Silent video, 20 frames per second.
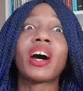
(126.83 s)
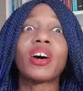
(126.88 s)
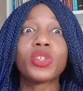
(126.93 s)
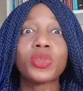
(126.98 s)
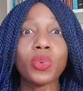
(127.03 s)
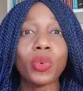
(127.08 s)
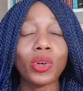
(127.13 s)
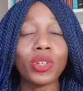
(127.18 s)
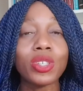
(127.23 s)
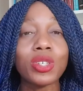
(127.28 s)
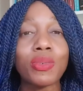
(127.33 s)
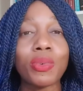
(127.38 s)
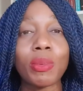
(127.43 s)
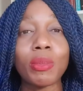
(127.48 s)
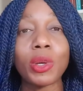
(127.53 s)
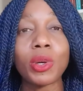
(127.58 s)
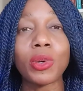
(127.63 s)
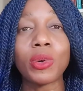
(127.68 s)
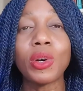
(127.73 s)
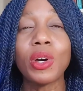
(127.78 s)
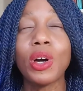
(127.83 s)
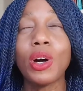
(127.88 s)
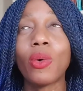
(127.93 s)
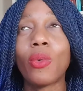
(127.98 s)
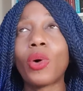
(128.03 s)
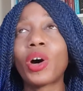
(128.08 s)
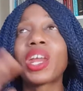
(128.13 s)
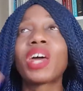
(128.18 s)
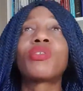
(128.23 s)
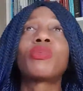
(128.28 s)
else wants from you,
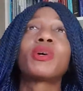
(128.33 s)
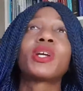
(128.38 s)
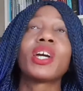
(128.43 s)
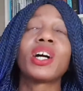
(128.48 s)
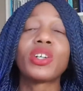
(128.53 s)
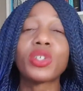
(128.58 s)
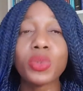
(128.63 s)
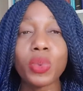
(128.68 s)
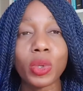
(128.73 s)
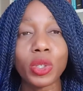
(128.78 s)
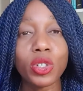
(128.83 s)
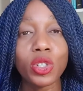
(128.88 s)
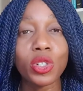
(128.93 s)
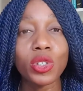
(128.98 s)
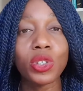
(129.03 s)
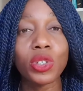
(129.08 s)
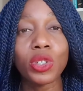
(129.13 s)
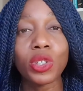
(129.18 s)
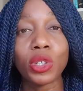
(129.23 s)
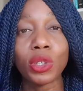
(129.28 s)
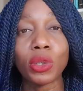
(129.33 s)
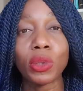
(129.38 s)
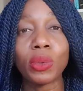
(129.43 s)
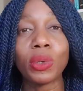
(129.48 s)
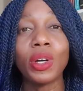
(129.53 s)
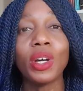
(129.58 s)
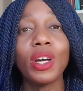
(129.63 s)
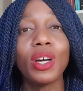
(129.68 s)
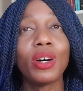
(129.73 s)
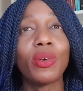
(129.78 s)
what everybody else wants you to
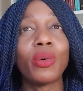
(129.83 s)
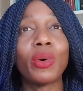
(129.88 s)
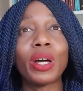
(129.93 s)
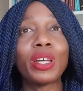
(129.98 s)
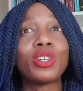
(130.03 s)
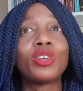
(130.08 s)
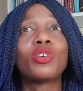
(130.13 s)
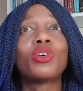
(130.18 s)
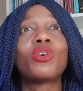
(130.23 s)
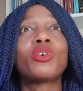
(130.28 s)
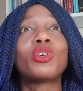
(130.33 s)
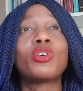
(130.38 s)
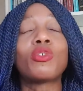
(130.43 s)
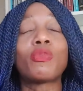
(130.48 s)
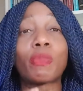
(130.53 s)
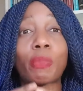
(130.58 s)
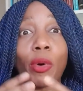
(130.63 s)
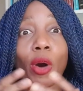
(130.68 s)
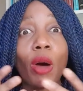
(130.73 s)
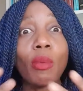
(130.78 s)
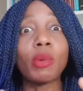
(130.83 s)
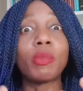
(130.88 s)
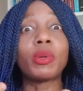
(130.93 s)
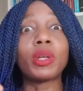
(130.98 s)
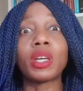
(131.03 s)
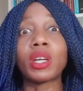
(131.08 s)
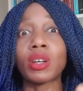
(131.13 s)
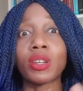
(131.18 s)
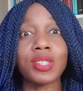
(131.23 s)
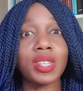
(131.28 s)
do. Or, you know, you've
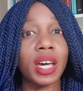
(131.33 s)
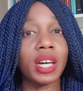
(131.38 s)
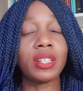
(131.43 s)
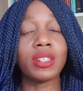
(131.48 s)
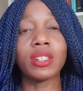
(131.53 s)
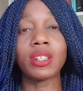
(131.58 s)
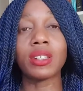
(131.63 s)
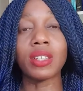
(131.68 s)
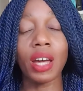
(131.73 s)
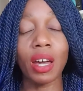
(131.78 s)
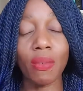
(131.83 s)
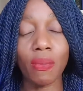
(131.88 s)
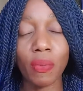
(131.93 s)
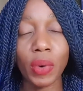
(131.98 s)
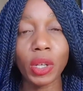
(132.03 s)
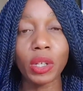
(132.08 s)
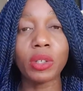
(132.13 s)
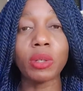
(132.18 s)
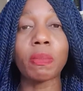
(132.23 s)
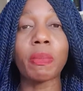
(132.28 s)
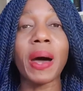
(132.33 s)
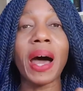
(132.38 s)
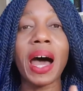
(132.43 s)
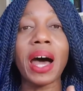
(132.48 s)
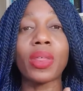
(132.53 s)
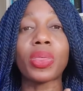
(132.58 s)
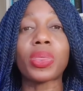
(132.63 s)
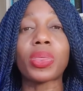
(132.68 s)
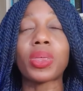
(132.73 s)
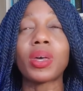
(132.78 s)
probably, because I did, I followed a
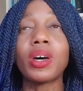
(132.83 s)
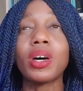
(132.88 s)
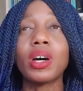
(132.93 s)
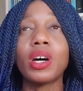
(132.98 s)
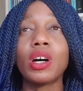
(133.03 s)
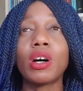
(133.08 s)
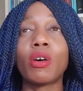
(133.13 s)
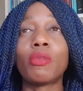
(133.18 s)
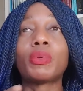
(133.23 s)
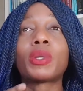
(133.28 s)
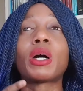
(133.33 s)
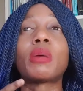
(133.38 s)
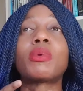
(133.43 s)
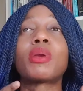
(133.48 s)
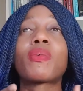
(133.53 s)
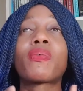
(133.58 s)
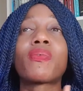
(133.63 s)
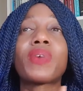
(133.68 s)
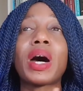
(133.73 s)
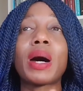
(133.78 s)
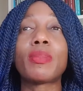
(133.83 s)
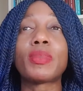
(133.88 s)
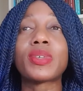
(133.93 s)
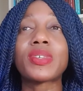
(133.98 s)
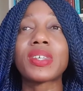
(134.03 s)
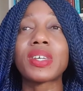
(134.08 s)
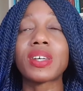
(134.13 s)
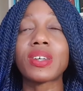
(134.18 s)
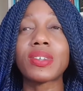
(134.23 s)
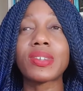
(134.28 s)
path of becoming a
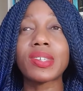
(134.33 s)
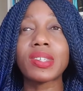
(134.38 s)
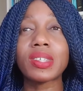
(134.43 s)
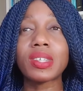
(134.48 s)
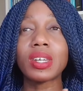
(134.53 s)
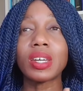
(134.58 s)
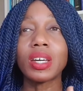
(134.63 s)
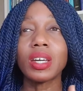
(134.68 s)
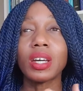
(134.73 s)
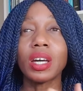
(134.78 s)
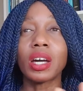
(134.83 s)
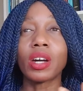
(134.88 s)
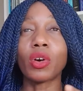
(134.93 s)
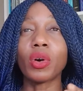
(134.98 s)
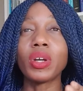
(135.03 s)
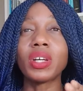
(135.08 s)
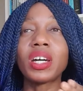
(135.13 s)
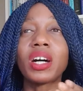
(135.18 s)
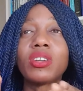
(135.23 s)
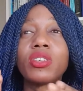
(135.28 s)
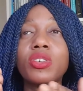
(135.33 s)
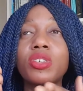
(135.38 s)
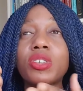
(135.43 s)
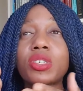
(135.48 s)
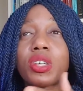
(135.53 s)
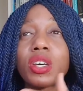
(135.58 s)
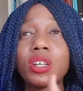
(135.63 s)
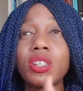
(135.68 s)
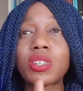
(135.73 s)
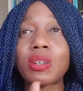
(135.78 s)
pharmacist going down a
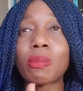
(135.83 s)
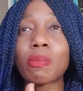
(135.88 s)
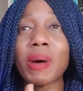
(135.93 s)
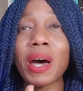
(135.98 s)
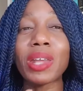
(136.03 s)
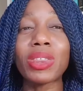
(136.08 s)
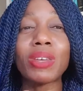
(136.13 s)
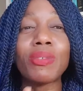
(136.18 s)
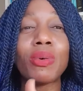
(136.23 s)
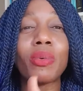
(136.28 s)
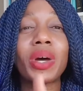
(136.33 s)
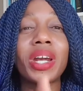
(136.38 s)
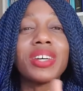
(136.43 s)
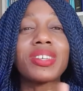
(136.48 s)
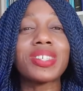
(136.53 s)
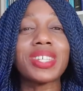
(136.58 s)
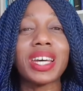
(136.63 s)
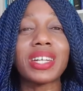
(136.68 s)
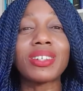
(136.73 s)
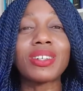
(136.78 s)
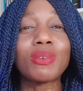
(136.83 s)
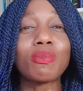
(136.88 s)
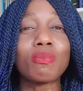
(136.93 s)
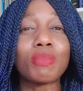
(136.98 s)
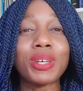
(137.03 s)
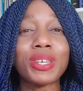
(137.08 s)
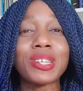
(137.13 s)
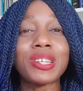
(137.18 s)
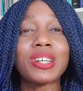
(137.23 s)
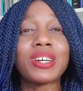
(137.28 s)
certain path. Even when I started in
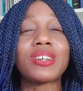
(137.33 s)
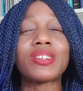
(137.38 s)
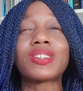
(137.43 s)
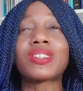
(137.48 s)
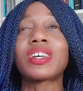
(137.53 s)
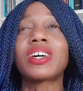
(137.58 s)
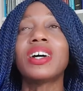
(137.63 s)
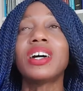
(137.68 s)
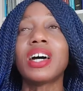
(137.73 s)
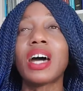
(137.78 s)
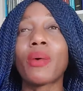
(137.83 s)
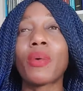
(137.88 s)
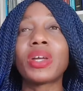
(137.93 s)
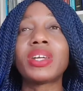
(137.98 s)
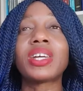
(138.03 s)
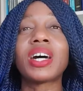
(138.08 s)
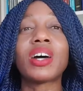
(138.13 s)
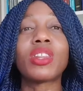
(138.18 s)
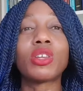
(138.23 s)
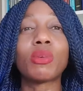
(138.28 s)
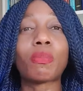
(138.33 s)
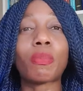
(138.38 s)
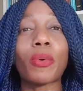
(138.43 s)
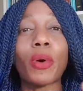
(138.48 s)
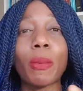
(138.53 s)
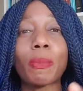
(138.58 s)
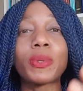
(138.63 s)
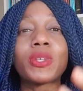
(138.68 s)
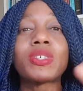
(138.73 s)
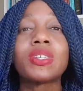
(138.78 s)
business, I went down the
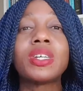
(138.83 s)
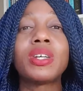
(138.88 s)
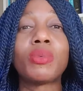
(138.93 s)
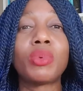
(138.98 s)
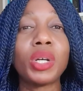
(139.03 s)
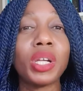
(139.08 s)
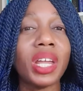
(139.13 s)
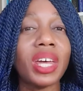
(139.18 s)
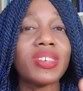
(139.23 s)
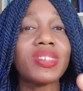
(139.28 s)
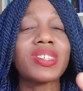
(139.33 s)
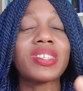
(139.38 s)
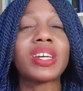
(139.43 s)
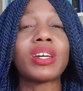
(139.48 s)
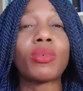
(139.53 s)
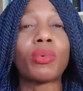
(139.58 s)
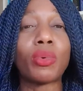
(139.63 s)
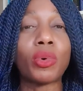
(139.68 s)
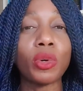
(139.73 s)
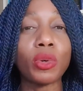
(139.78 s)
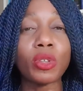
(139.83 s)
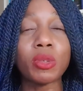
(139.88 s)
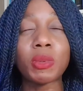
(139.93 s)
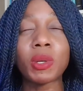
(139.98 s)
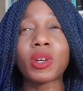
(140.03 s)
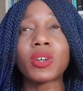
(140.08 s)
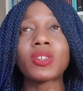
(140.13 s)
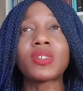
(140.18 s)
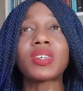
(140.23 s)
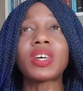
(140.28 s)
property real estate route
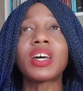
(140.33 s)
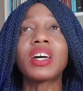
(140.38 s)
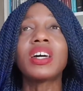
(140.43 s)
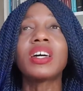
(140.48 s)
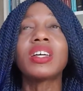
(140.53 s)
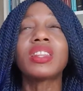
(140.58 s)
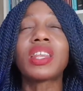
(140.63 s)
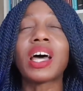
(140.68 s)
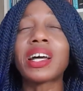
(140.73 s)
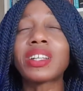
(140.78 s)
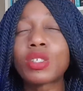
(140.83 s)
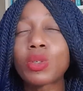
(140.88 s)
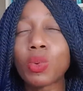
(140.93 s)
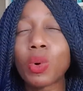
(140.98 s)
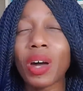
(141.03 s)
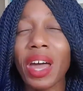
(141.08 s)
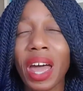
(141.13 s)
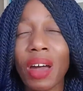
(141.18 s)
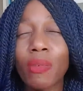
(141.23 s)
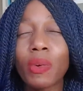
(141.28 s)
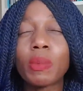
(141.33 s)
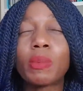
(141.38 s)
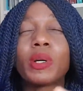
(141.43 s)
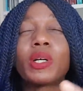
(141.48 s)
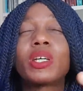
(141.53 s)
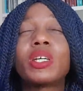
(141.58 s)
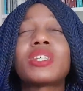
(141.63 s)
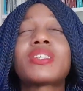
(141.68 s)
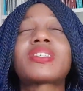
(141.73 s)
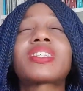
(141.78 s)
because that's what
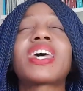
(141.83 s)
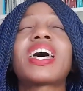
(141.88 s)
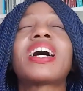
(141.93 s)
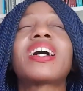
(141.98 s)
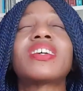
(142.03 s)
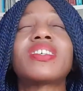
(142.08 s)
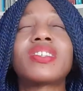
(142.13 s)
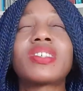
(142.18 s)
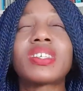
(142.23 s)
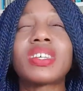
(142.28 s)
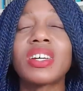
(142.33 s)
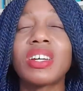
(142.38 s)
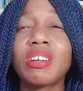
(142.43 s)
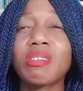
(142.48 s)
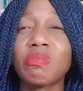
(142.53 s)
everybody says